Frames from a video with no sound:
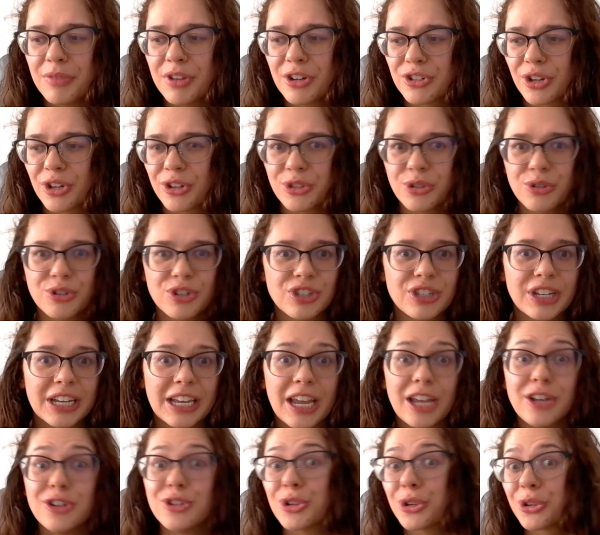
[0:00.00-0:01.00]
There's also just
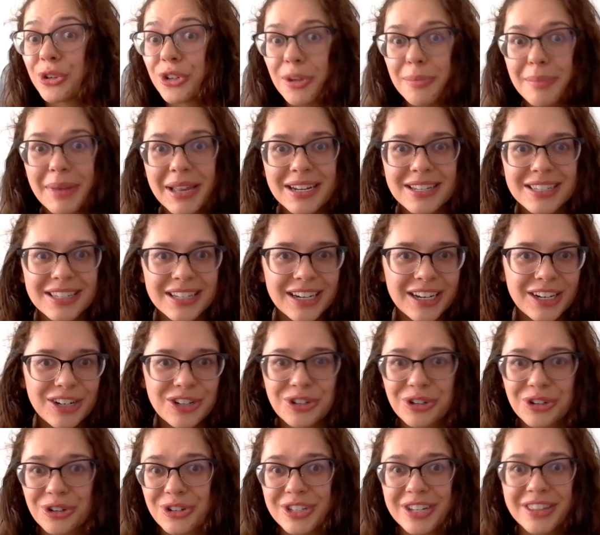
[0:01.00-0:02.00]
like internal medicine
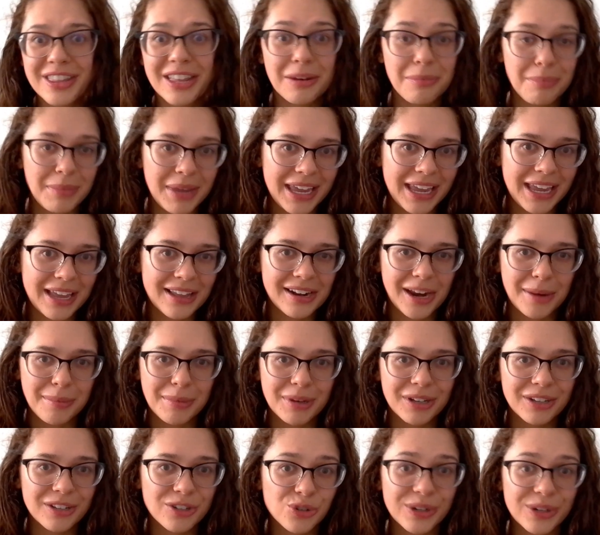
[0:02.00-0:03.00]
interns, and then me, and I'm
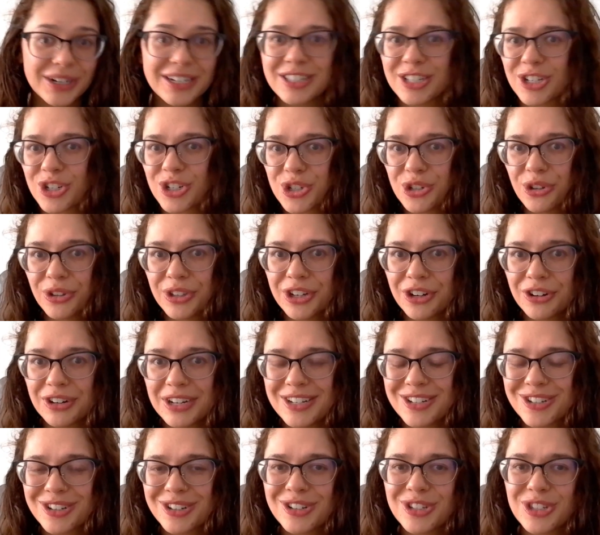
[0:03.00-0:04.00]
a transitional year
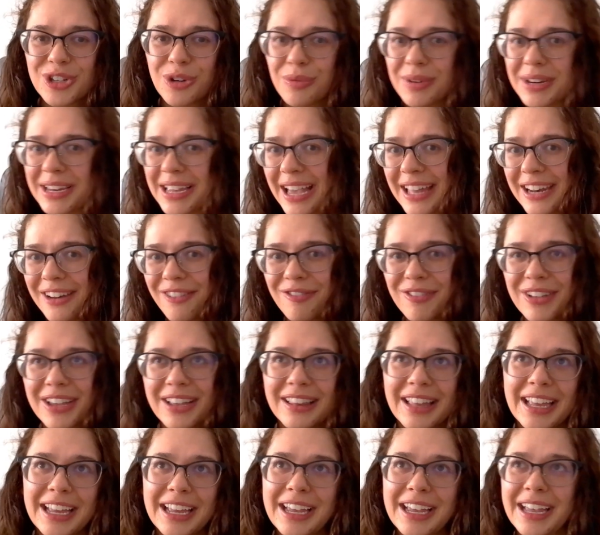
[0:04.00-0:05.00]
intern. So we kind of
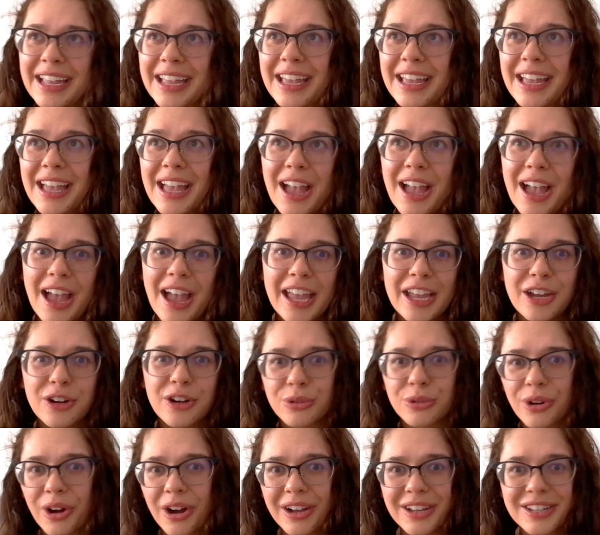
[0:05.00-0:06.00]
get like a
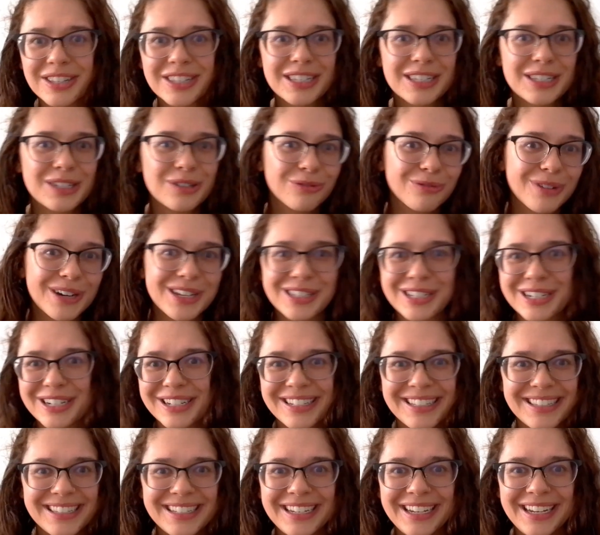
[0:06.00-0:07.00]
cross
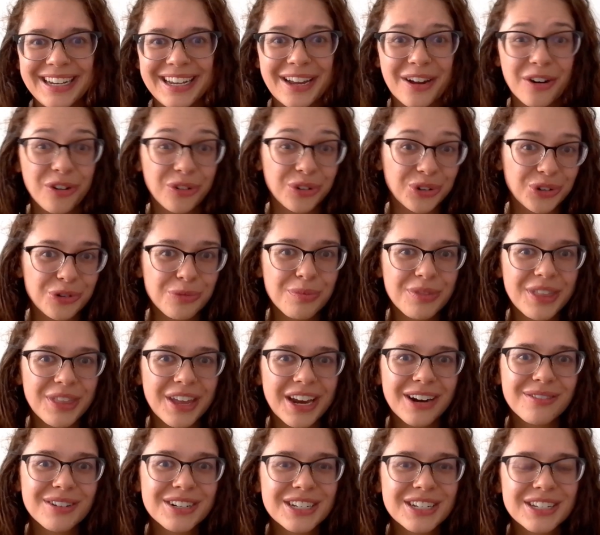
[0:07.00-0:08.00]
residency group
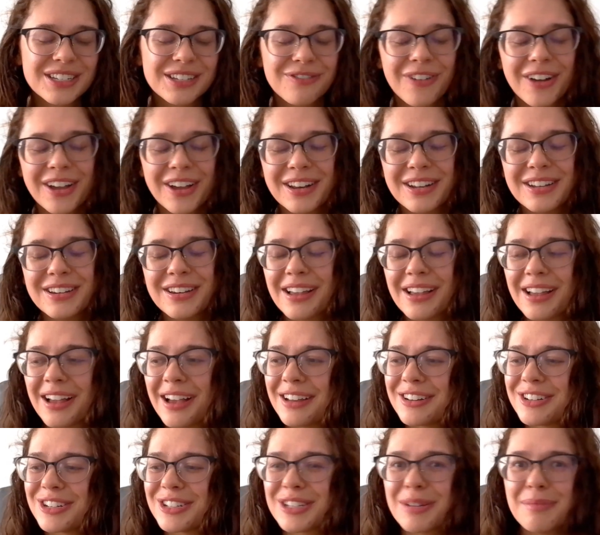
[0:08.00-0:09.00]
there, which is fun,
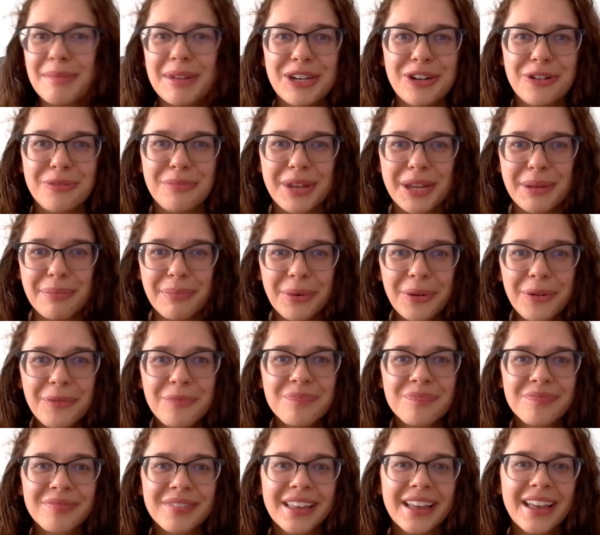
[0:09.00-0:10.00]
just to meet new
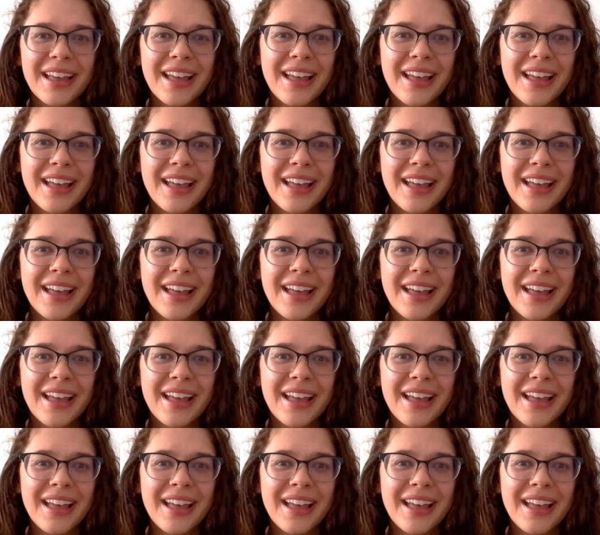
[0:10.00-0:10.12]
people.